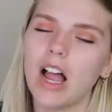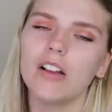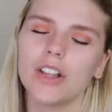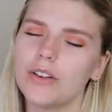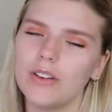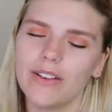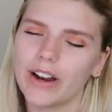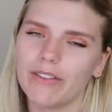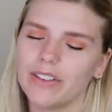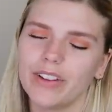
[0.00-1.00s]
Also, you never
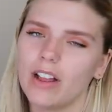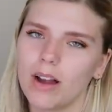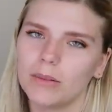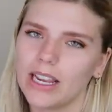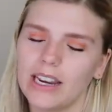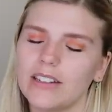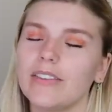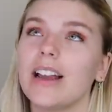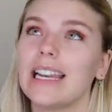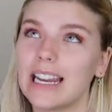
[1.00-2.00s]
have to feel obligated to
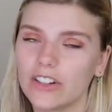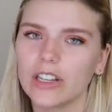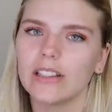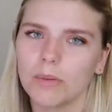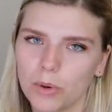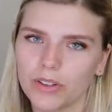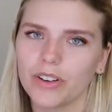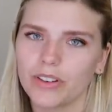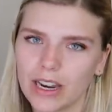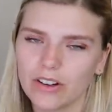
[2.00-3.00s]
financially support the
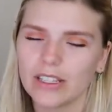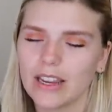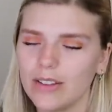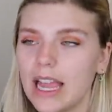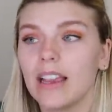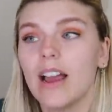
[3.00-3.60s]
creators that you like.